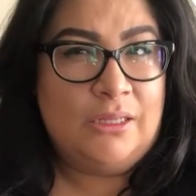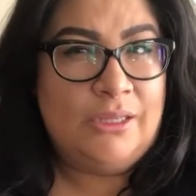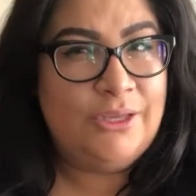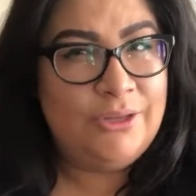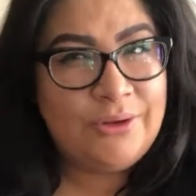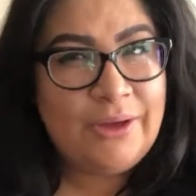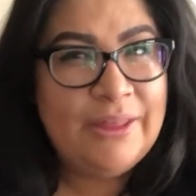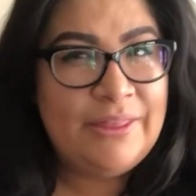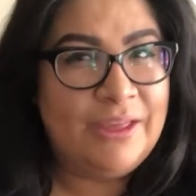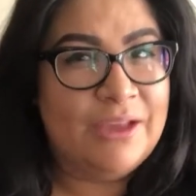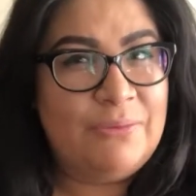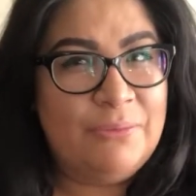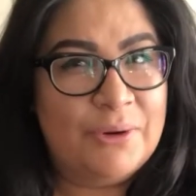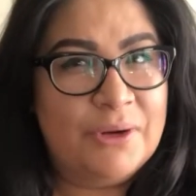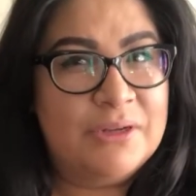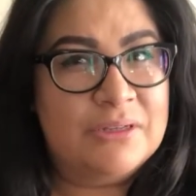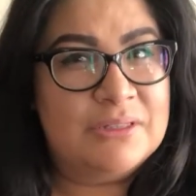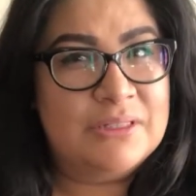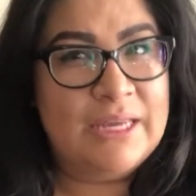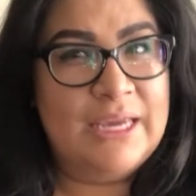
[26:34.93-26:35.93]
You know how that
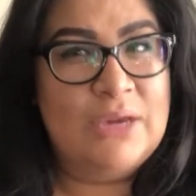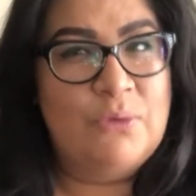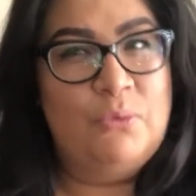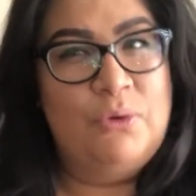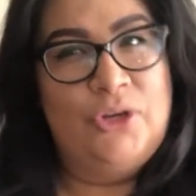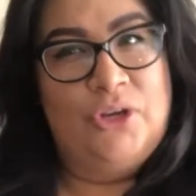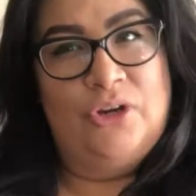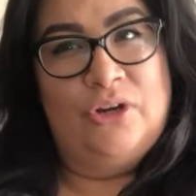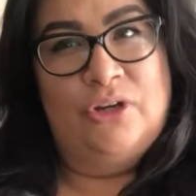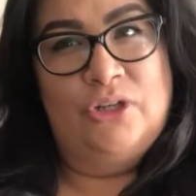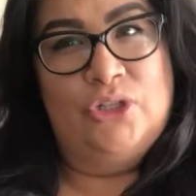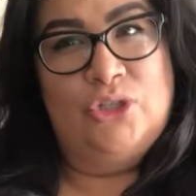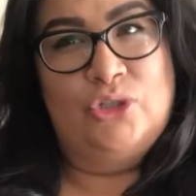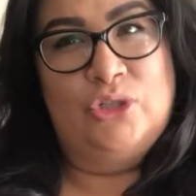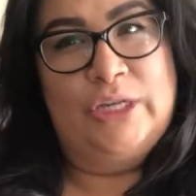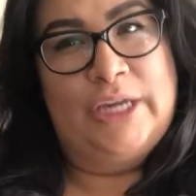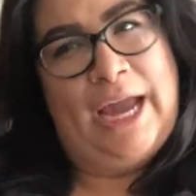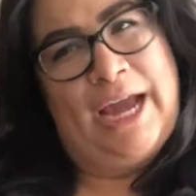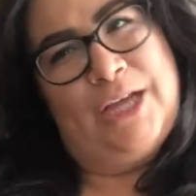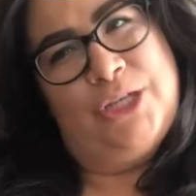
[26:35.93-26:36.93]
works? Like when you're
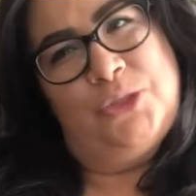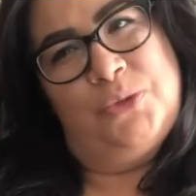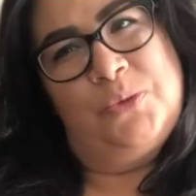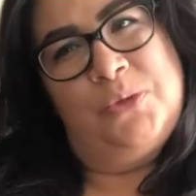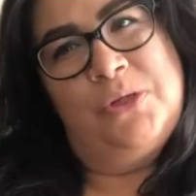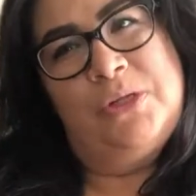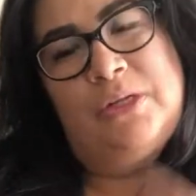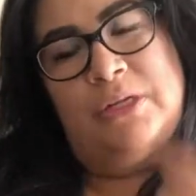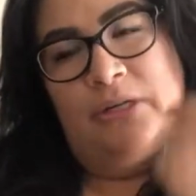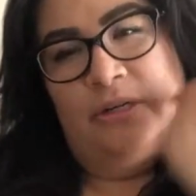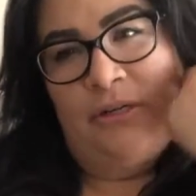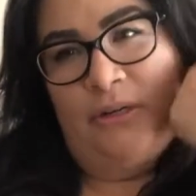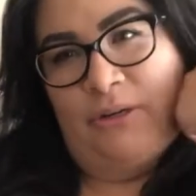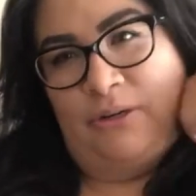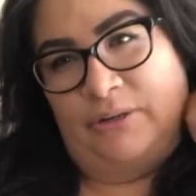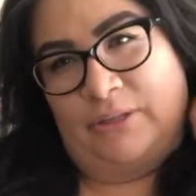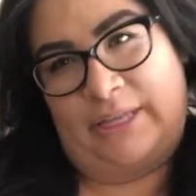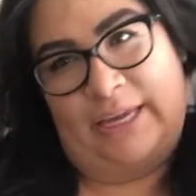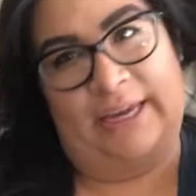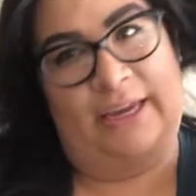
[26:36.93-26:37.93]
casual or,
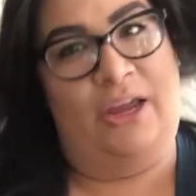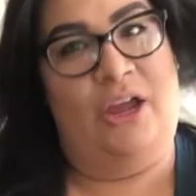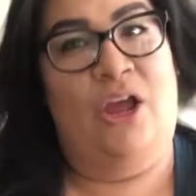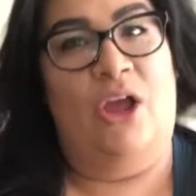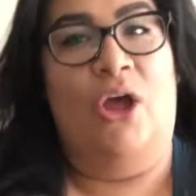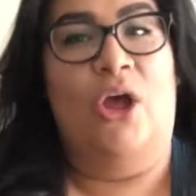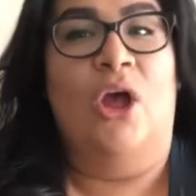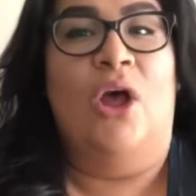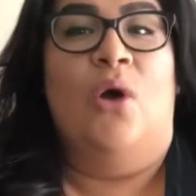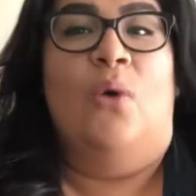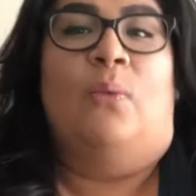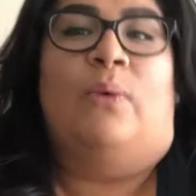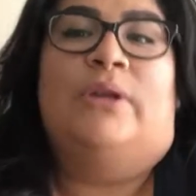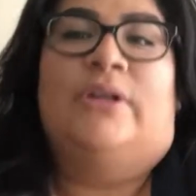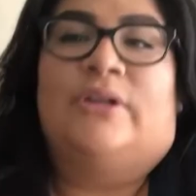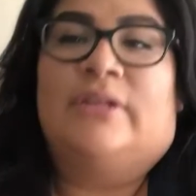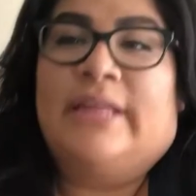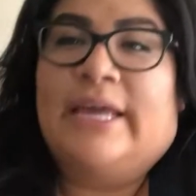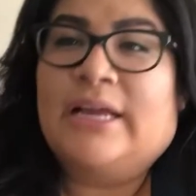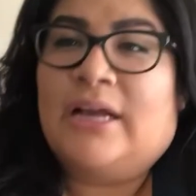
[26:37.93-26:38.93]
or like, when
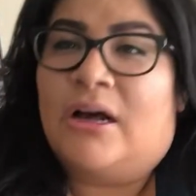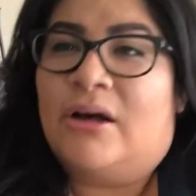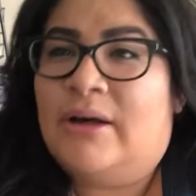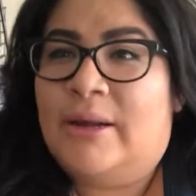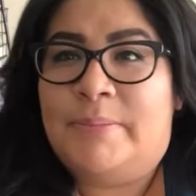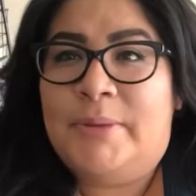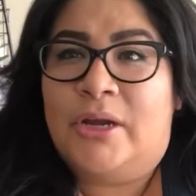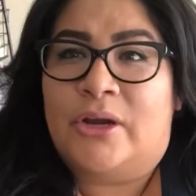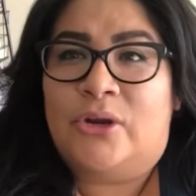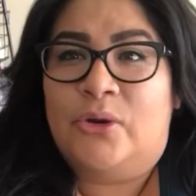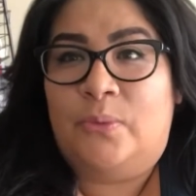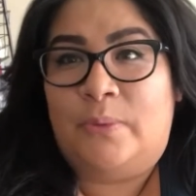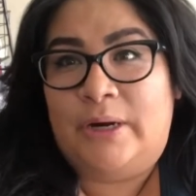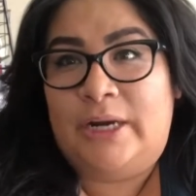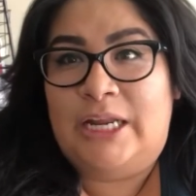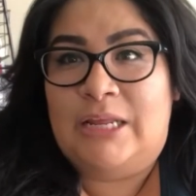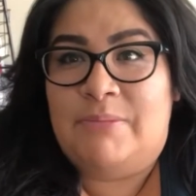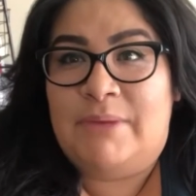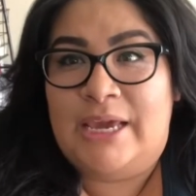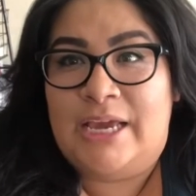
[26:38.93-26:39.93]
you're like, oh, I'm not gonna wear
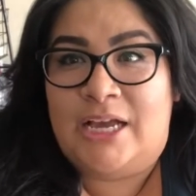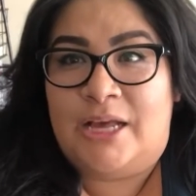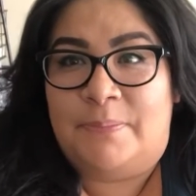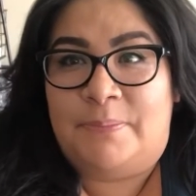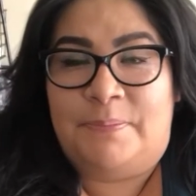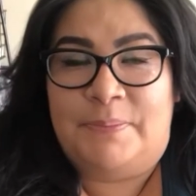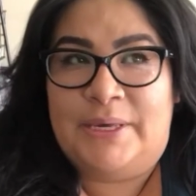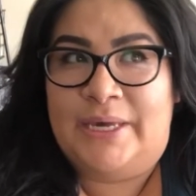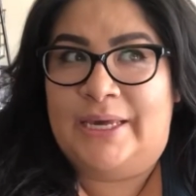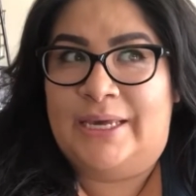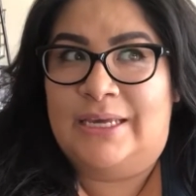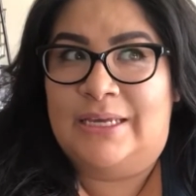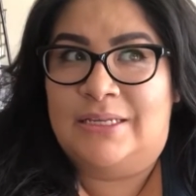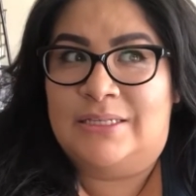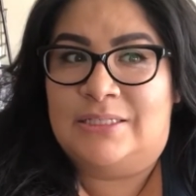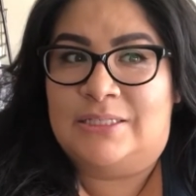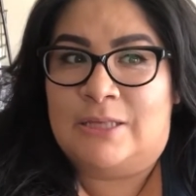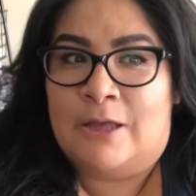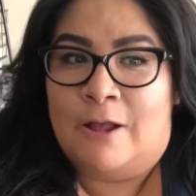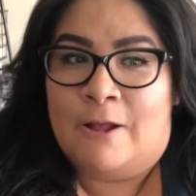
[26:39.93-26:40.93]
any makeup
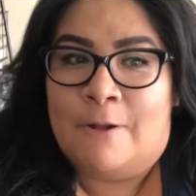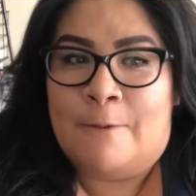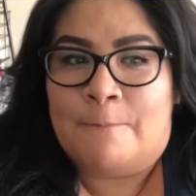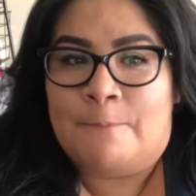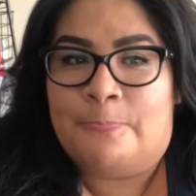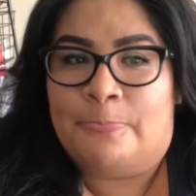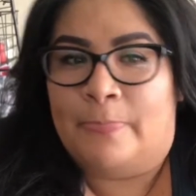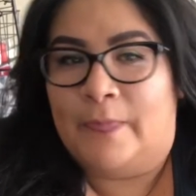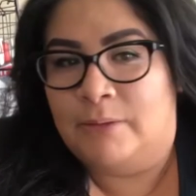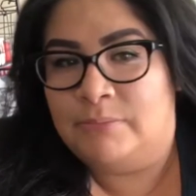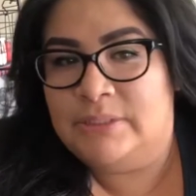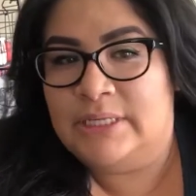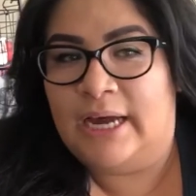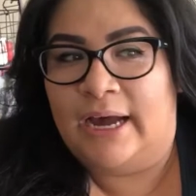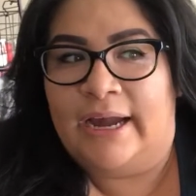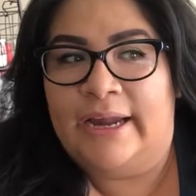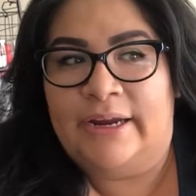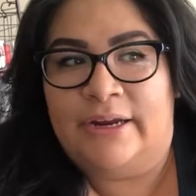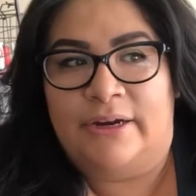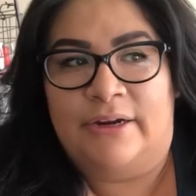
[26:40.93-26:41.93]
because I'm
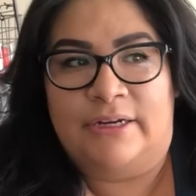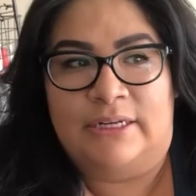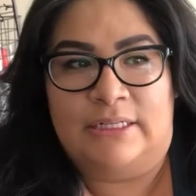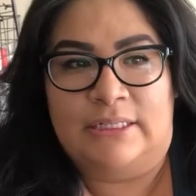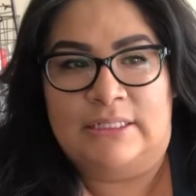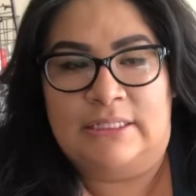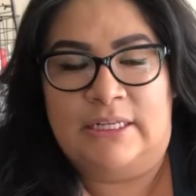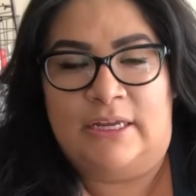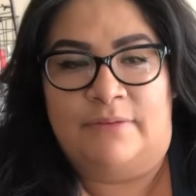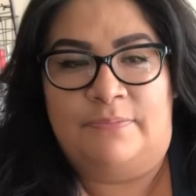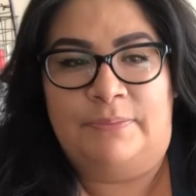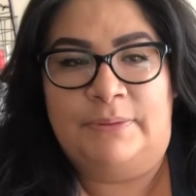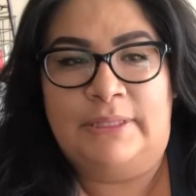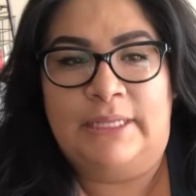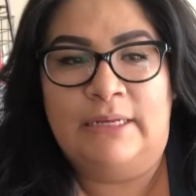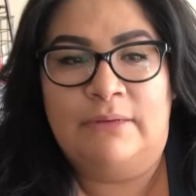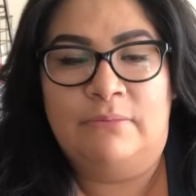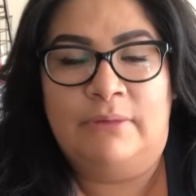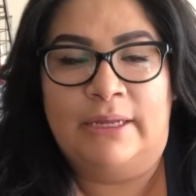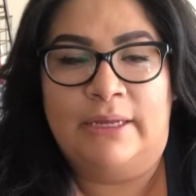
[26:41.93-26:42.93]
tired and stuff. But
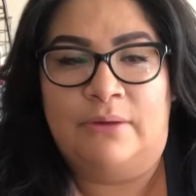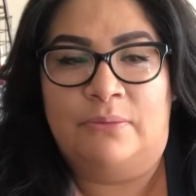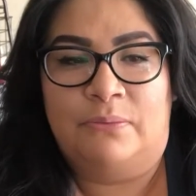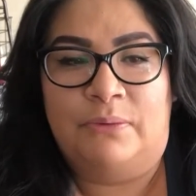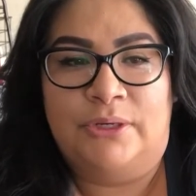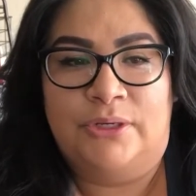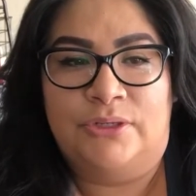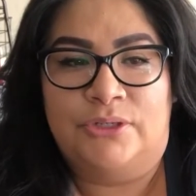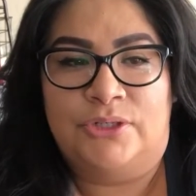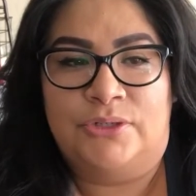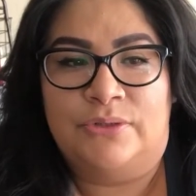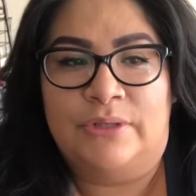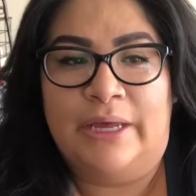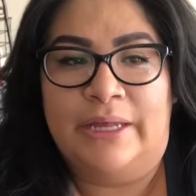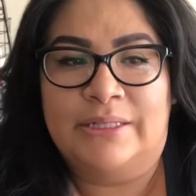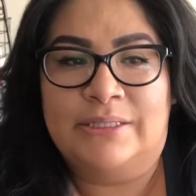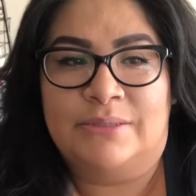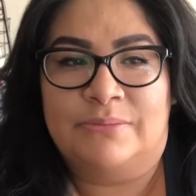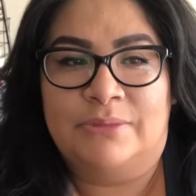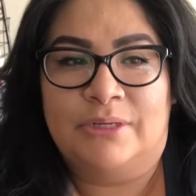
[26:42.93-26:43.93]
then like when you do
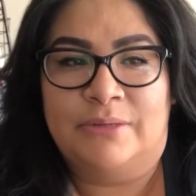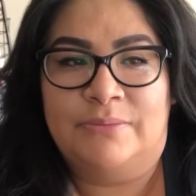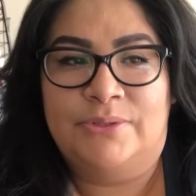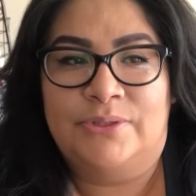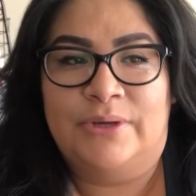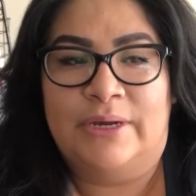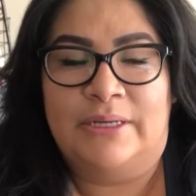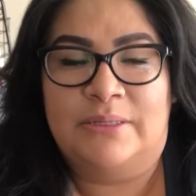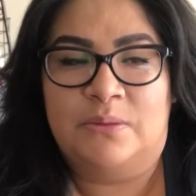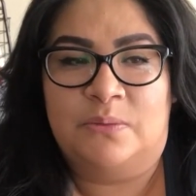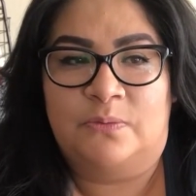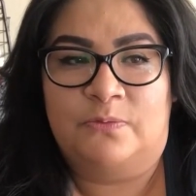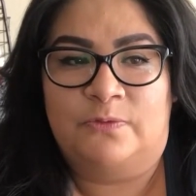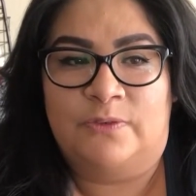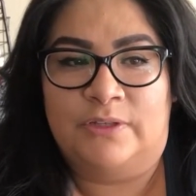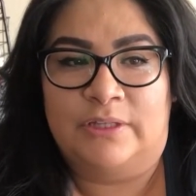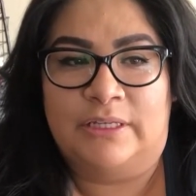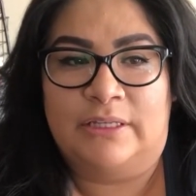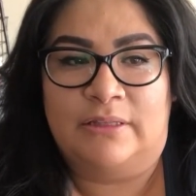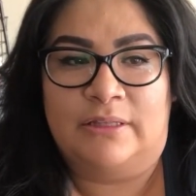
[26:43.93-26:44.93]
that, sometimes you end up
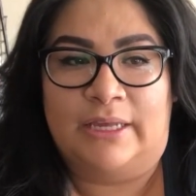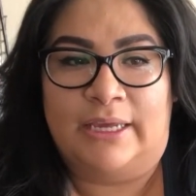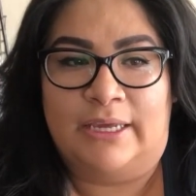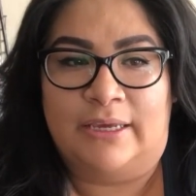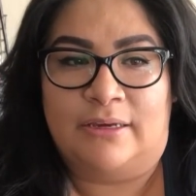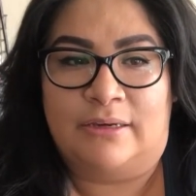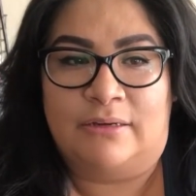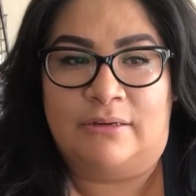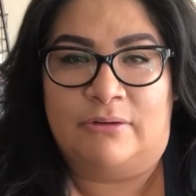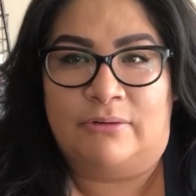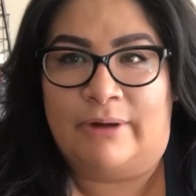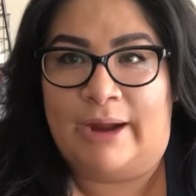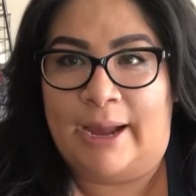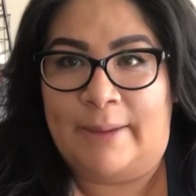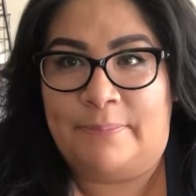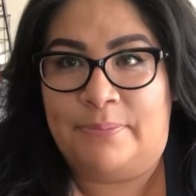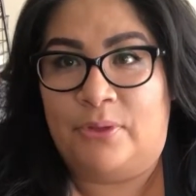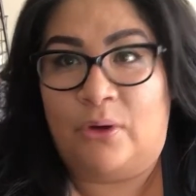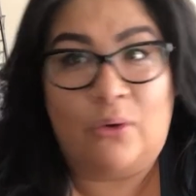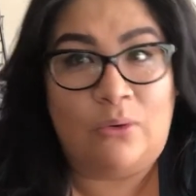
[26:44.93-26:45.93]
feeling like
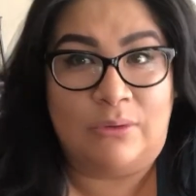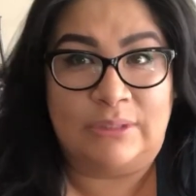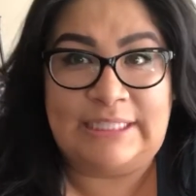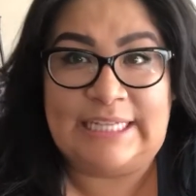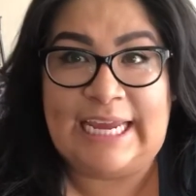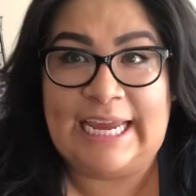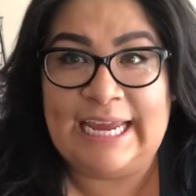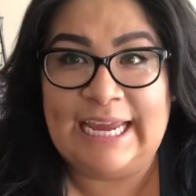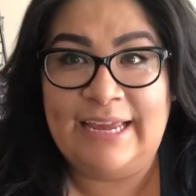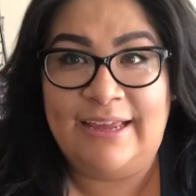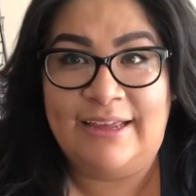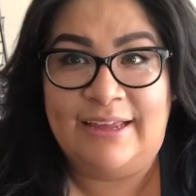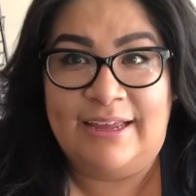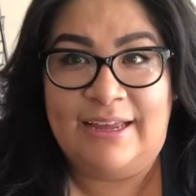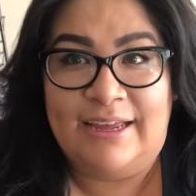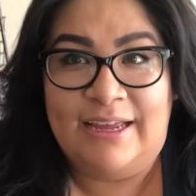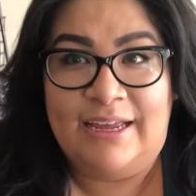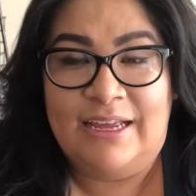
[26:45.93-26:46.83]
crap the whole day.